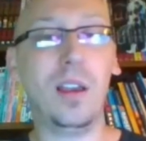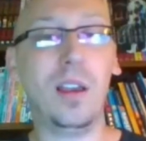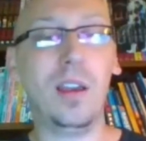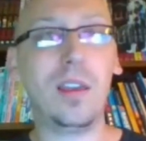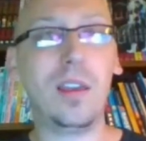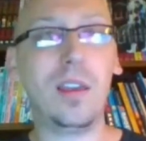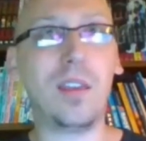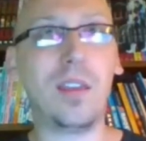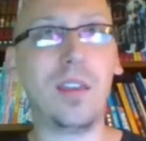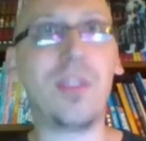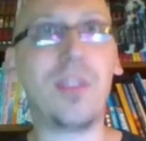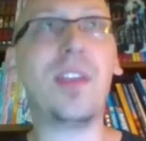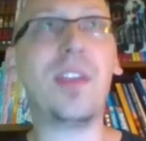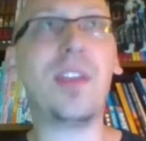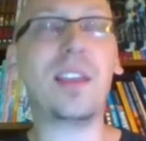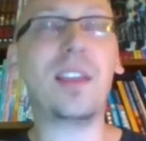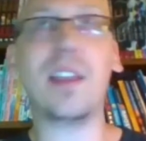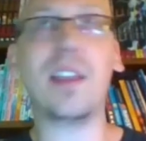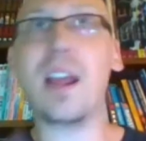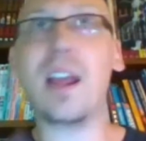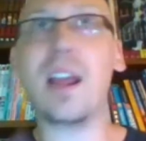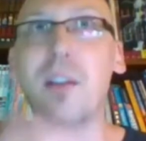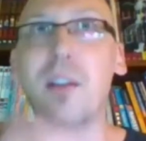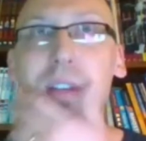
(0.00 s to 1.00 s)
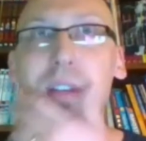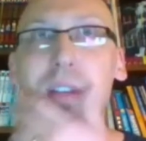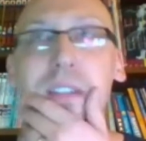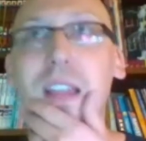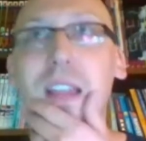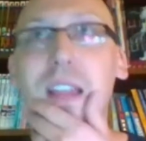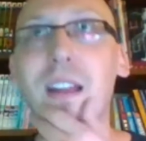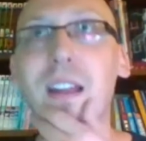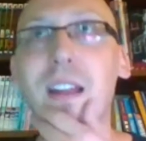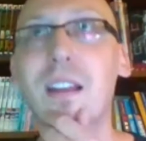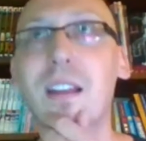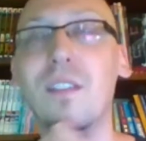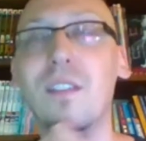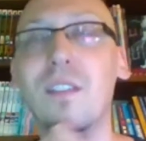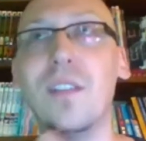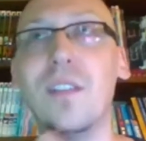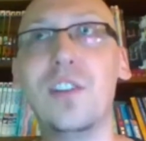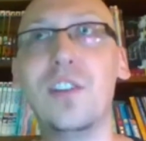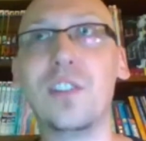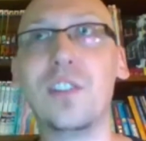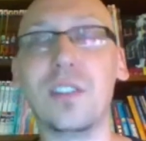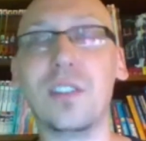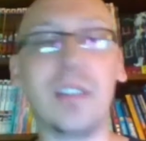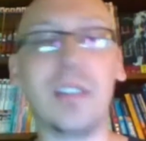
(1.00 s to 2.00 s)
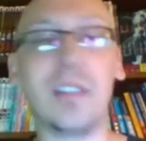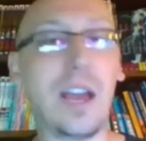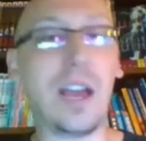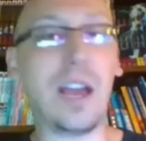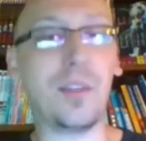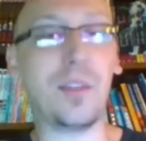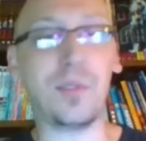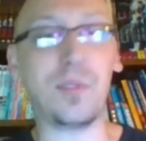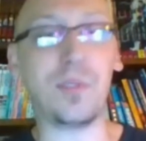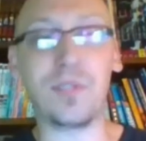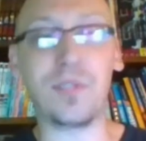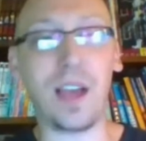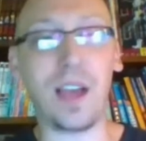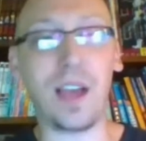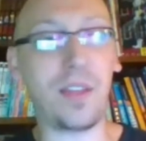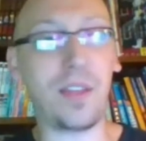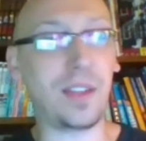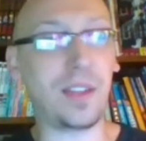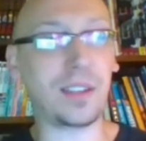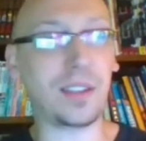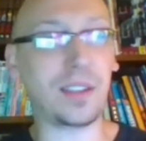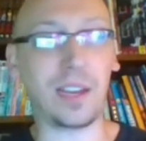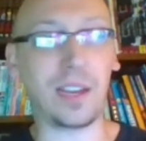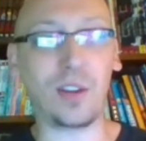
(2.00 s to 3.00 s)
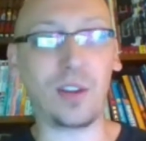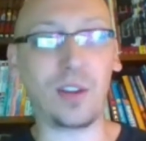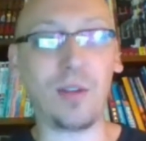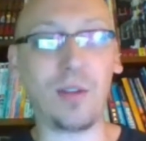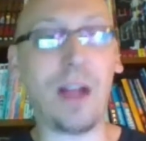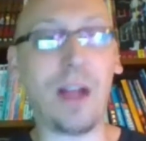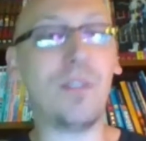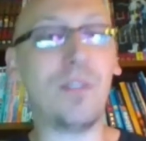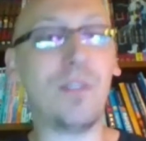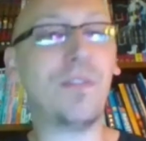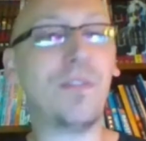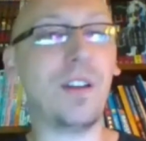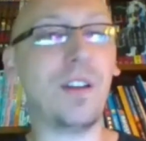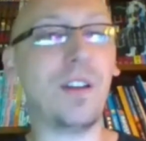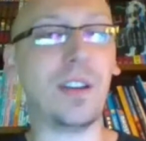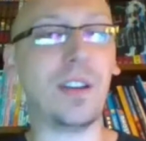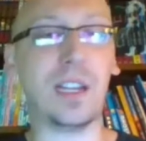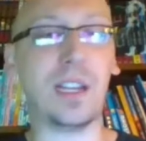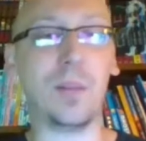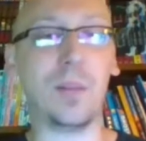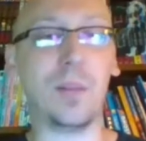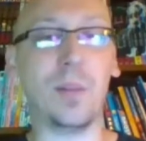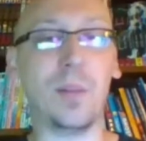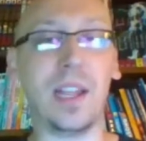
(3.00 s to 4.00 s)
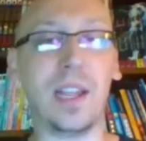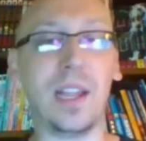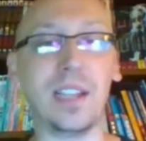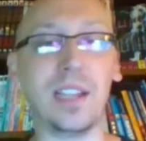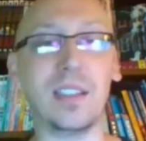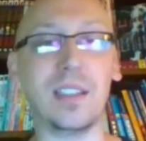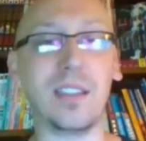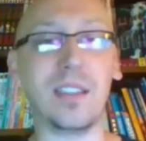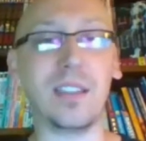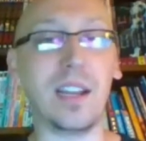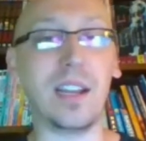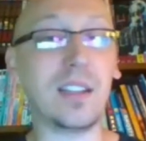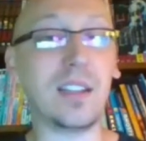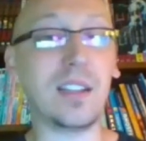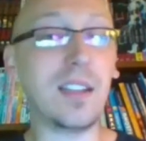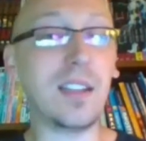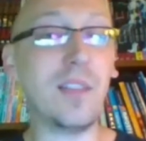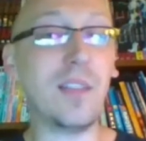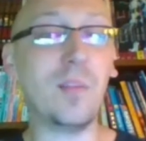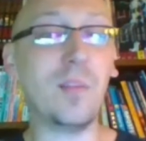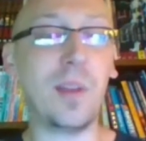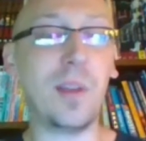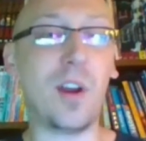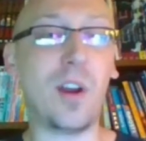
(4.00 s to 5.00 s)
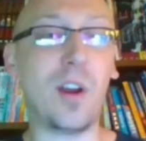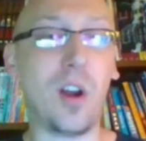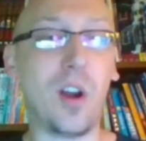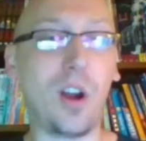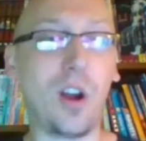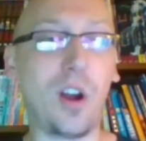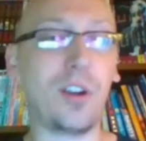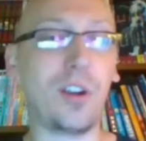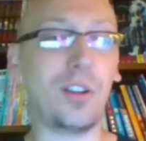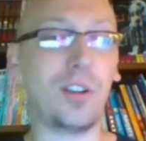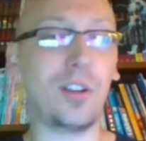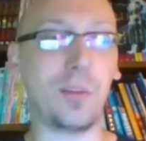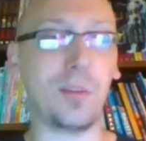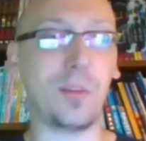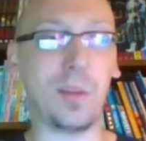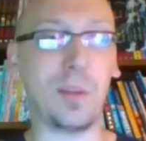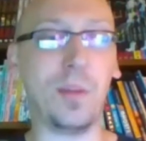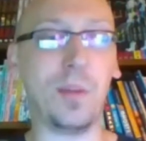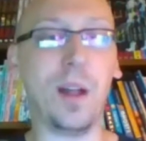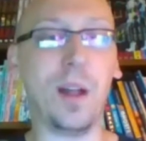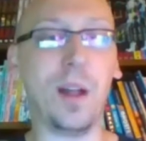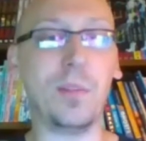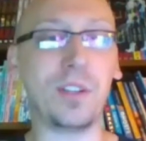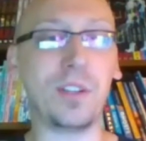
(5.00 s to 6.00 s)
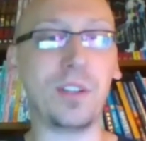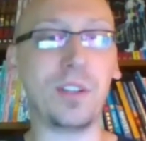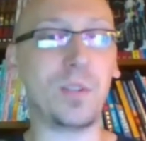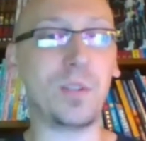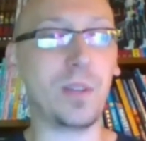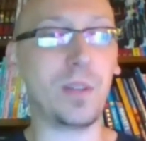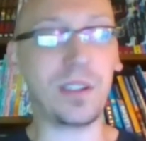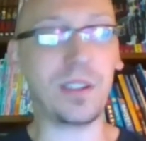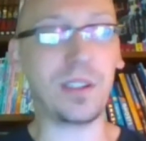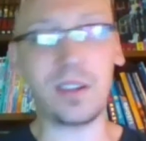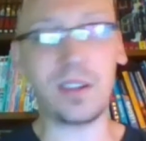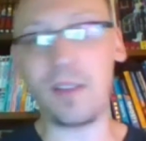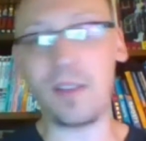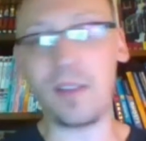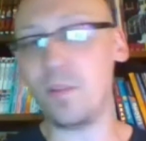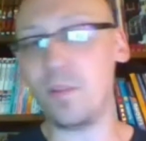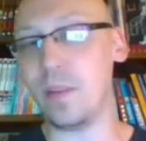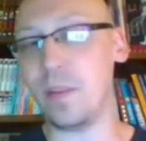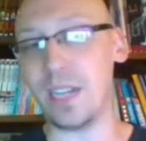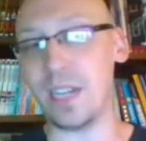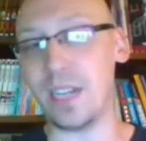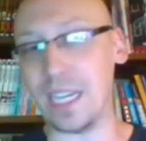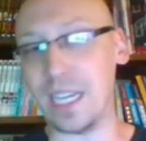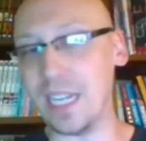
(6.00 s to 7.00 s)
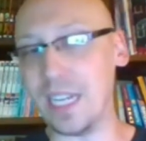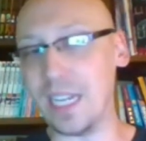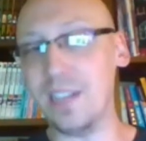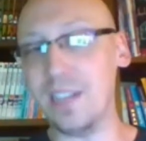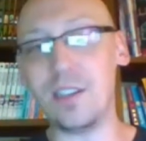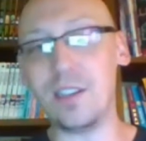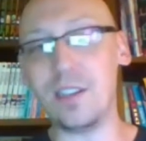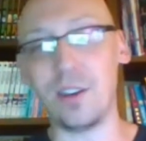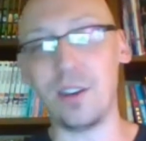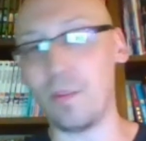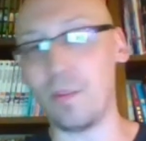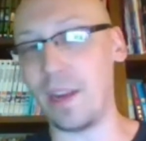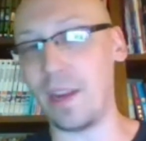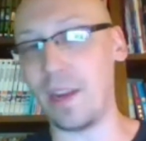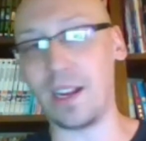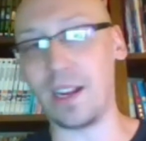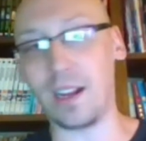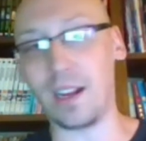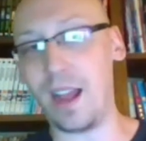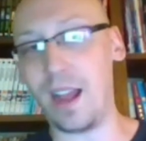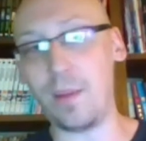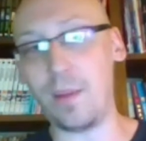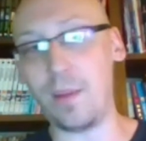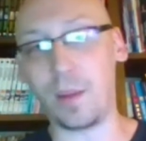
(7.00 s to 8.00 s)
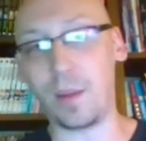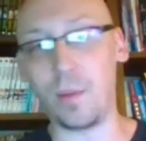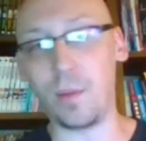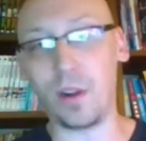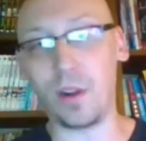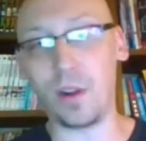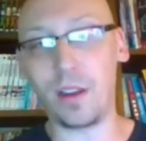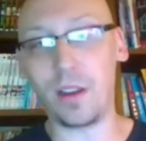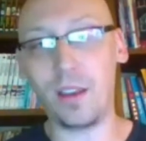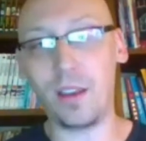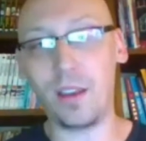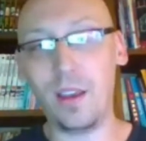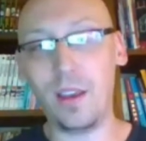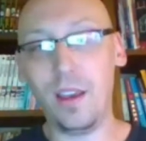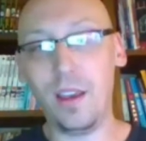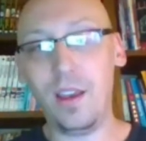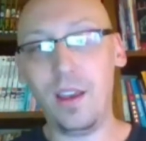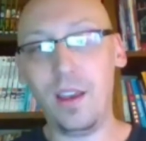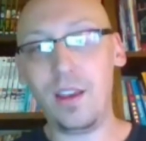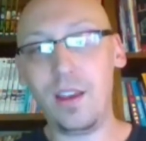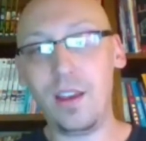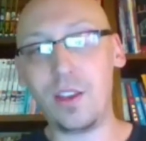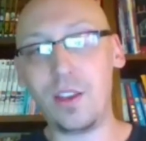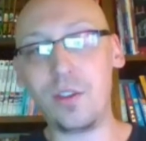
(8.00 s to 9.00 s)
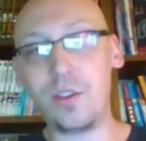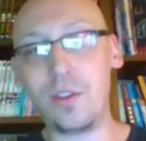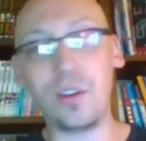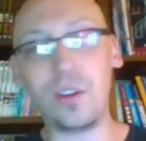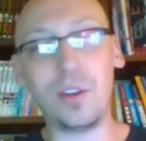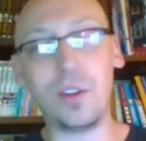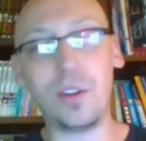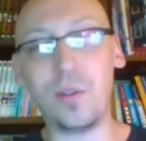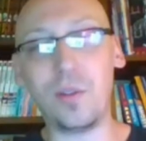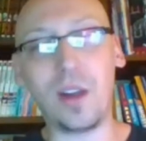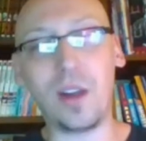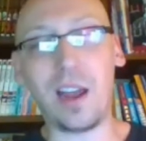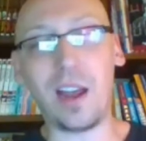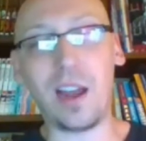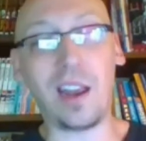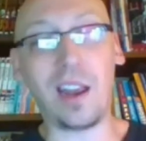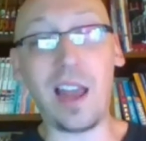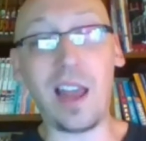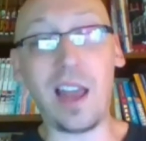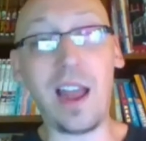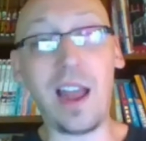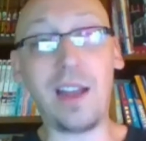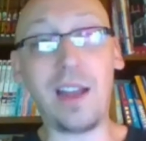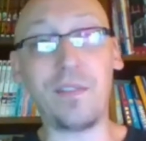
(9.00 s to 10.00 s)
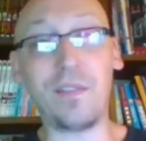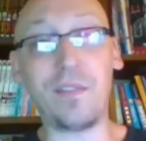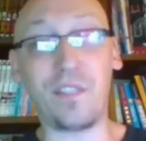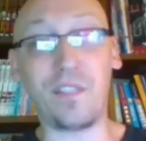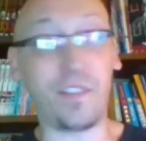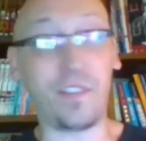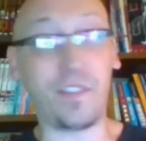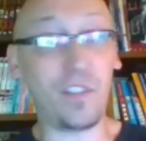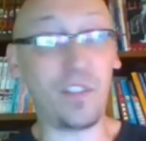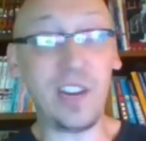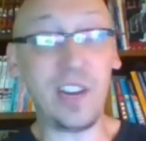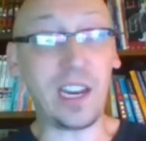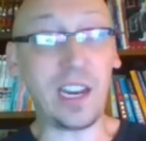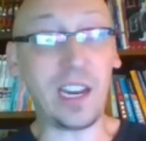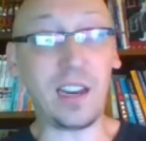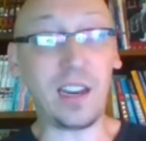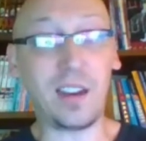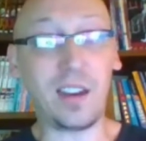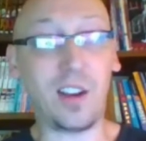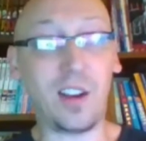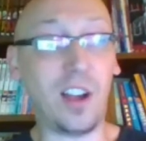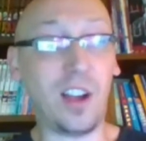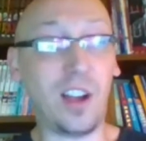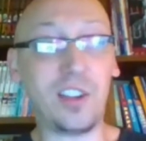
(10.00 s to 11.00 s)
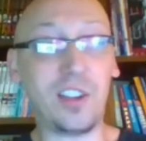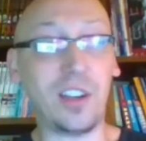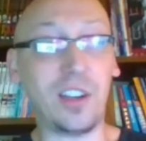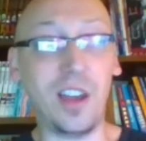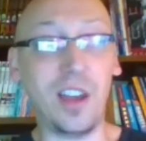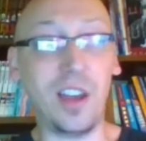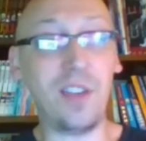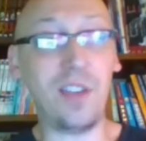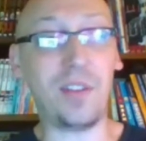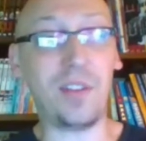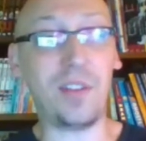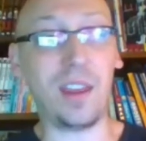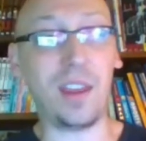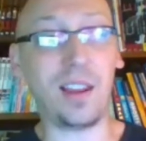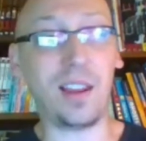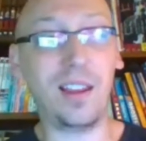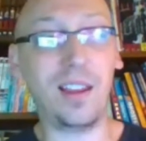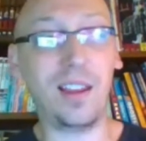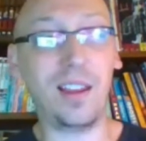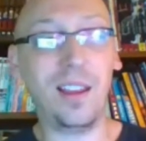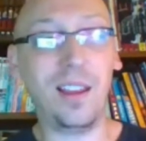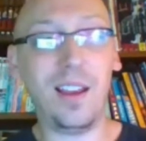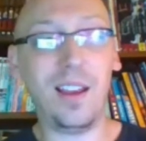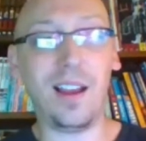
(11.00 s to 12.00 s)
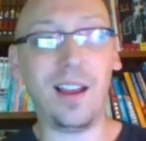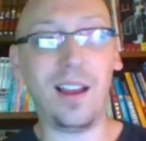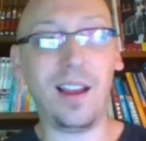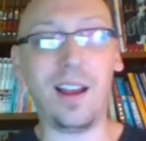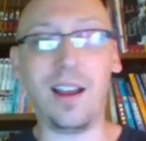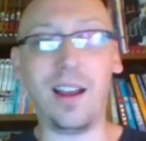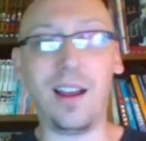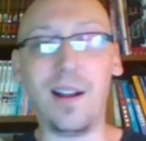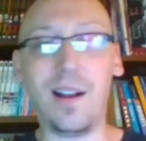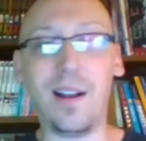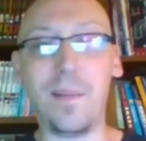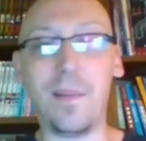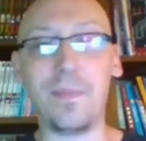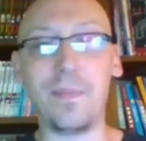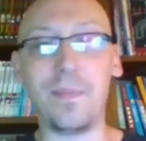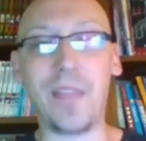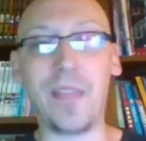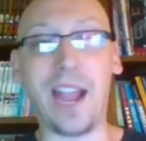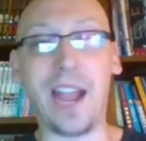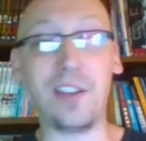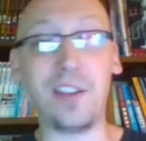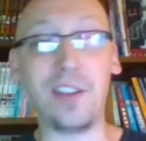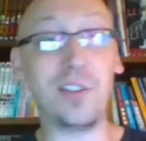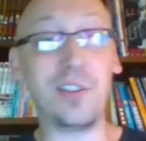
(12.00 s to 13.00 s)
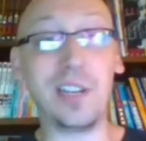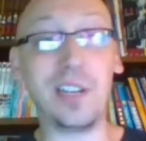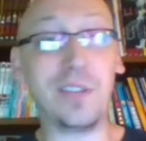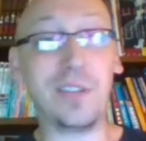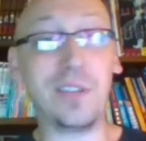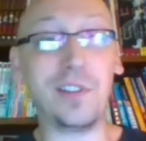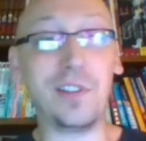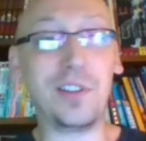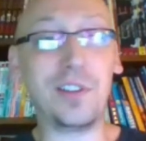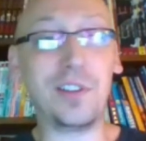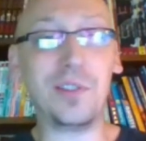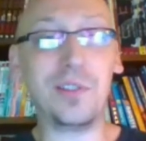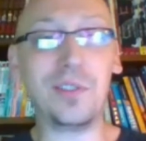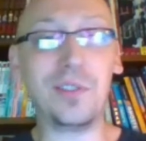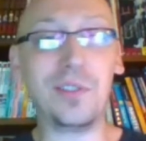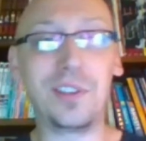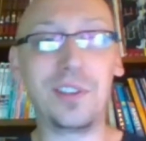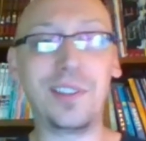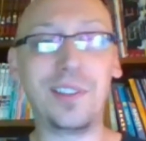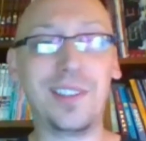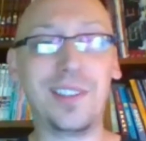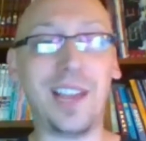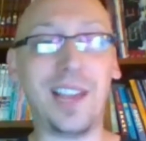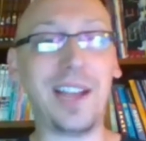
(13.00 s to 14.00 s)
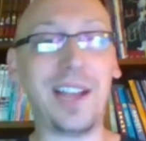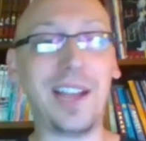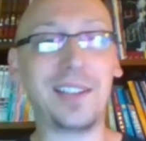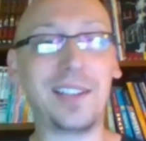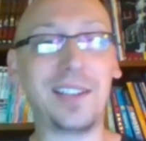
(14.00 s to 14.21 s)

The thing that I always say at conventions, now that we've got things like crowdfunding in place, is that it's never been harder to be published, but it's never been easier to make a comic book. You can do it online for free, costs you nothing. And you can even use sites